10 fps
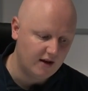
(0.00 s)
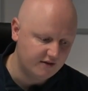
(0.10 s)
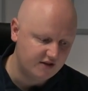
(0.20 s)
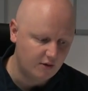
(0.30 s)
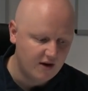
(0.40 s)

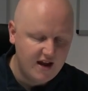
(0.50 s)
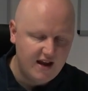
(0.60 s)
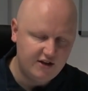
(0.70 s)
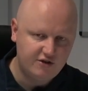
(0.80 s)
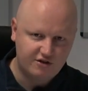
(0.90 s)
And so
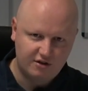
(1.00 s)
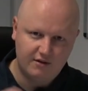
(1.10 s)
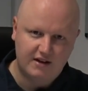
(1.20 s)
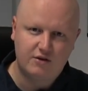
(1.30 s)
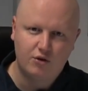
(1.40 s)
it's just
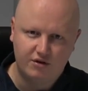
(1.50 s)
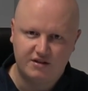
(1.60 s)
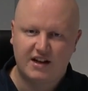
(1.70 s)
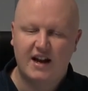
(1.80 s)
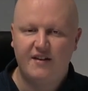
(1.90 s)
good
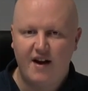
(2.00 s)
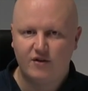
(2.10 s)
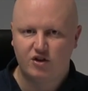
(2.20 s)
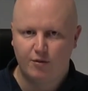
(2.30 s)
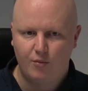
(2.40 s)
to kind of have a
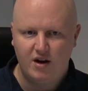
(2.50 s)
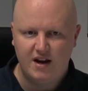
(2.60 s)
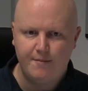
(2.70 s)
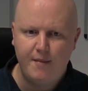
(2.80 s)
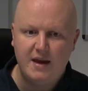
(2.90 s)
summary
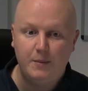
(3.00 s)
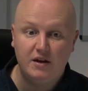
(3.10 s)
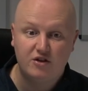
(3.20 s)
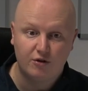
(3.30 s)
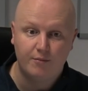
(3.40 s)
and maybe
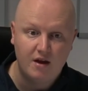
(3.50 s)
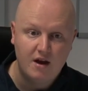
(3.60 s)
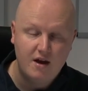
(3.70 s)
some